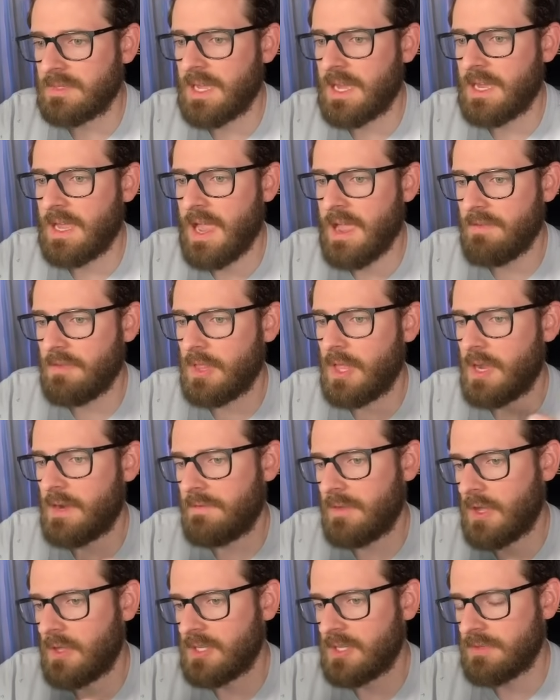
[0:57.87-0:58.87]
I have a lot of
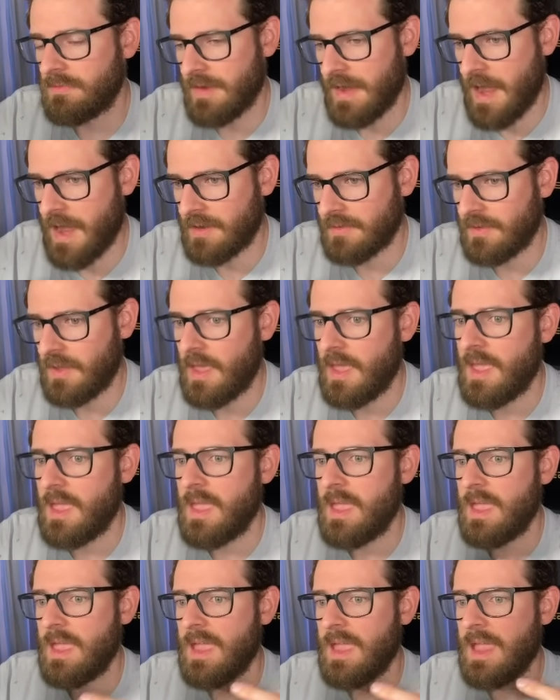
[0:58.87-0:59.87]
knowledge in React
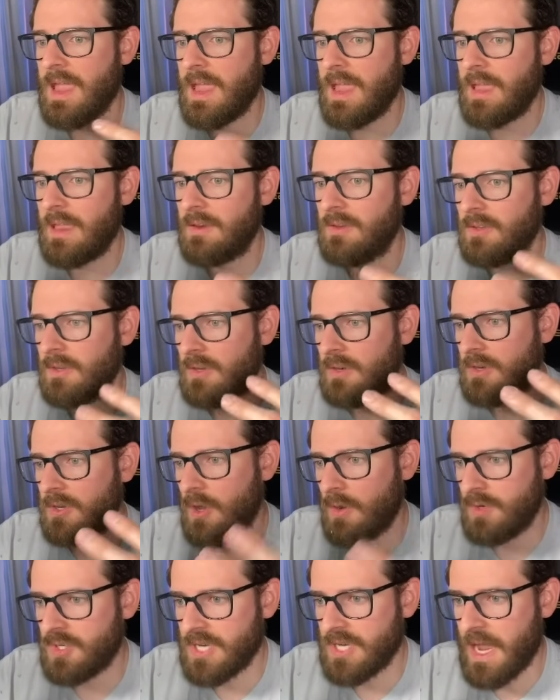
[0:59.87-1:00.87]
and
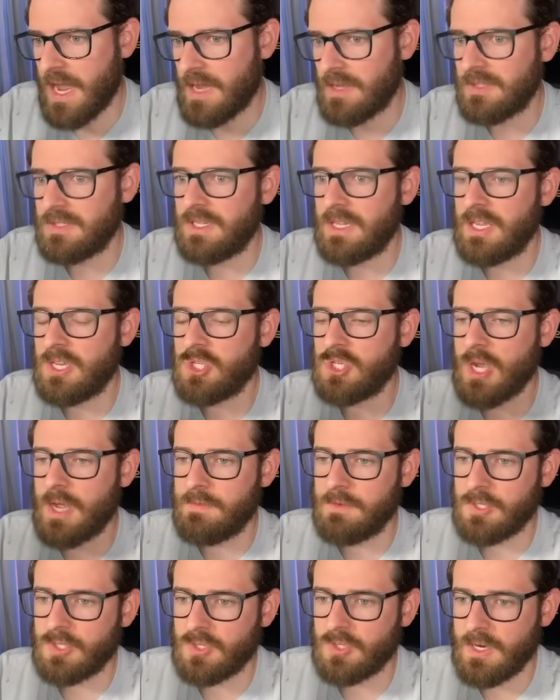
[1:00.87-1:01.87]
Node.js and
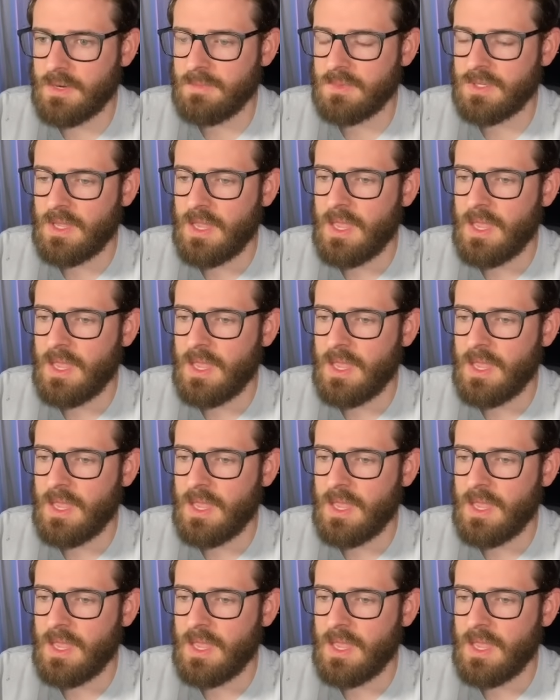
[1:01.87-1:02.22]
JavaScript